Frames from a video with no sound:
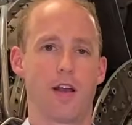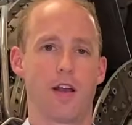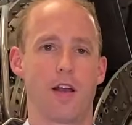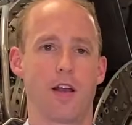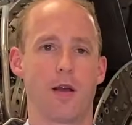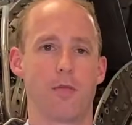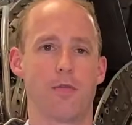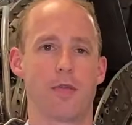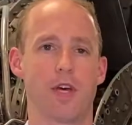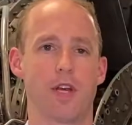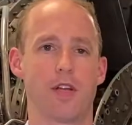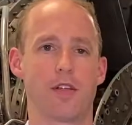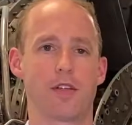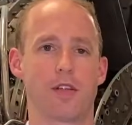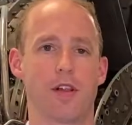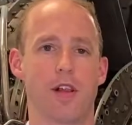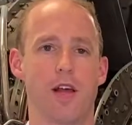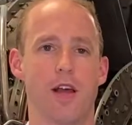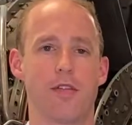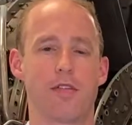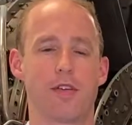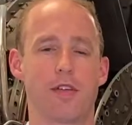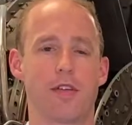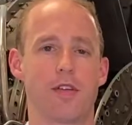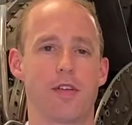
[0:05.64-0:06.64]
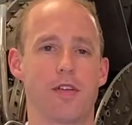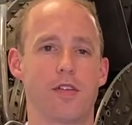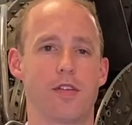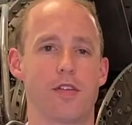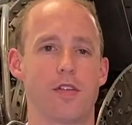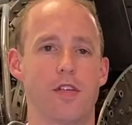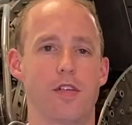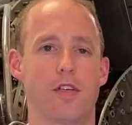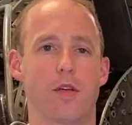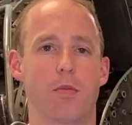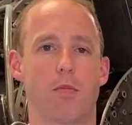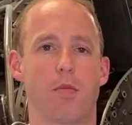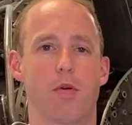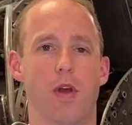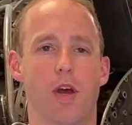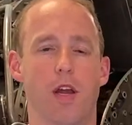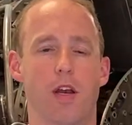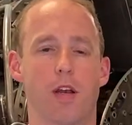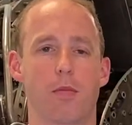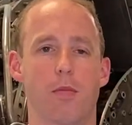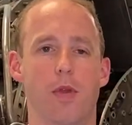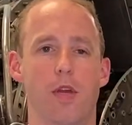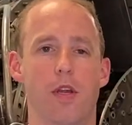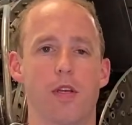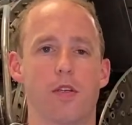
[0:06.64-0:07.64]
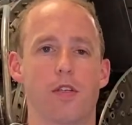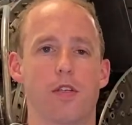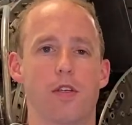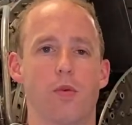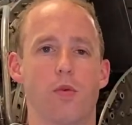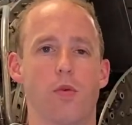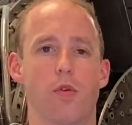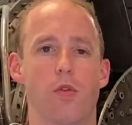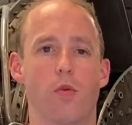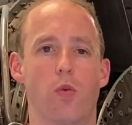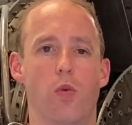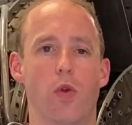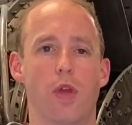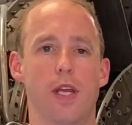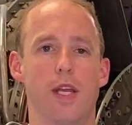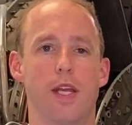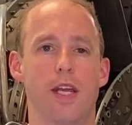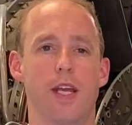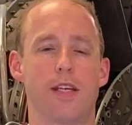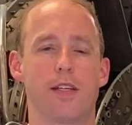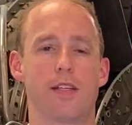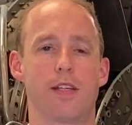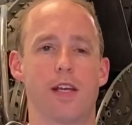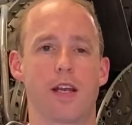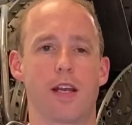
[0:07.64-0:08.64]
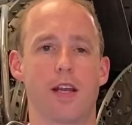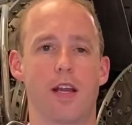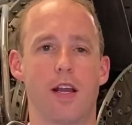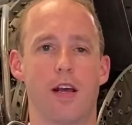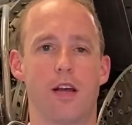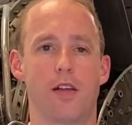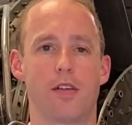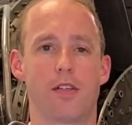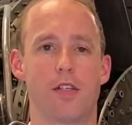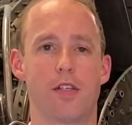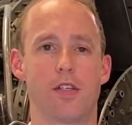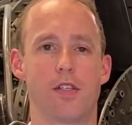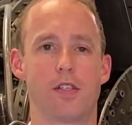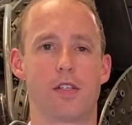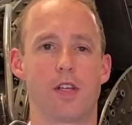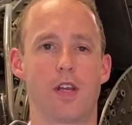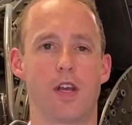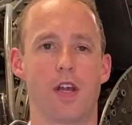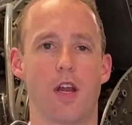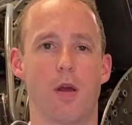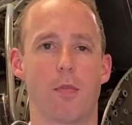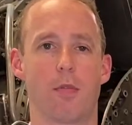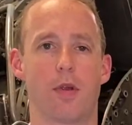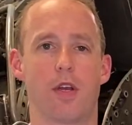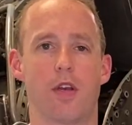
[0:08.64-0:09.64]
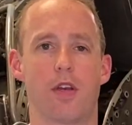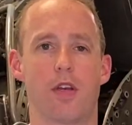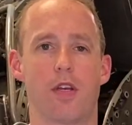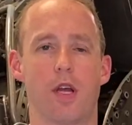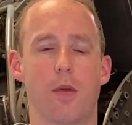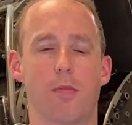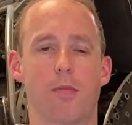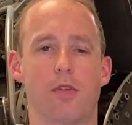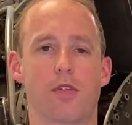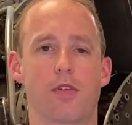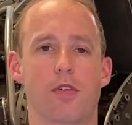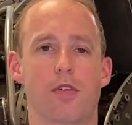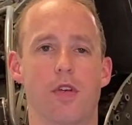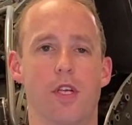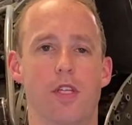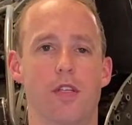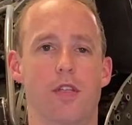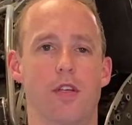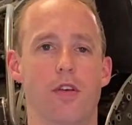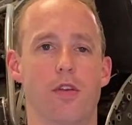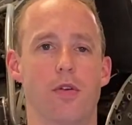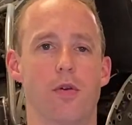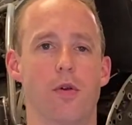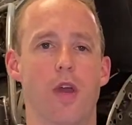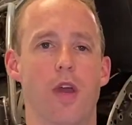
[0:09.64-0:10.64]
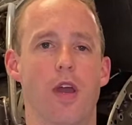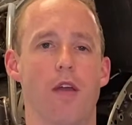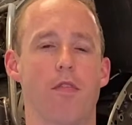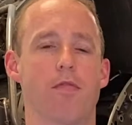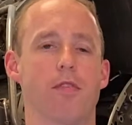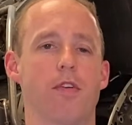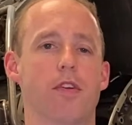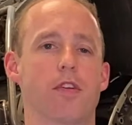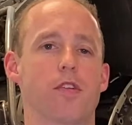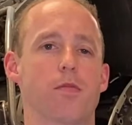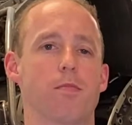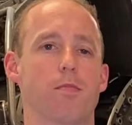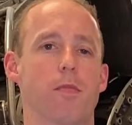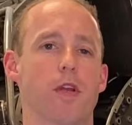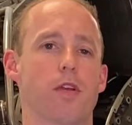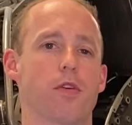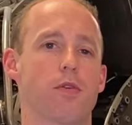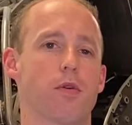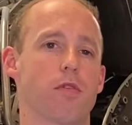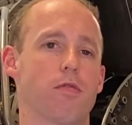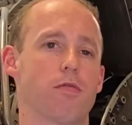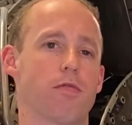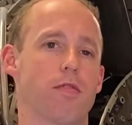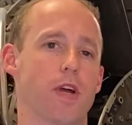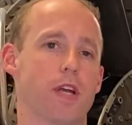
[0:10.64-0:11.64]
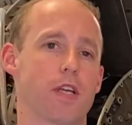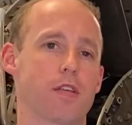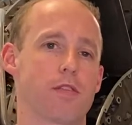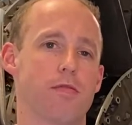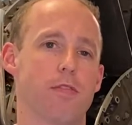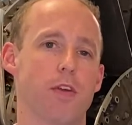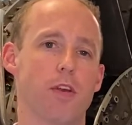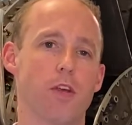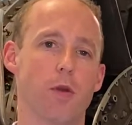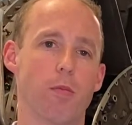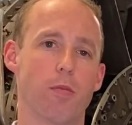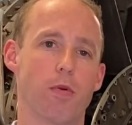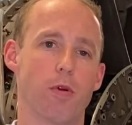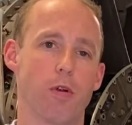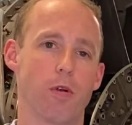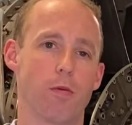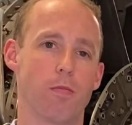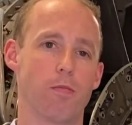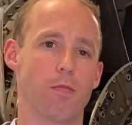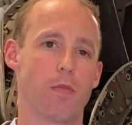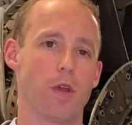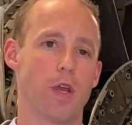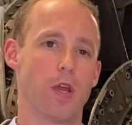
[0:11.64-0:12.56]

I'm Dennis Lavin, Senior Product Manager with Waygate Technologies, and I'm here to demonstrate the new Everest Mentor Flex video probe.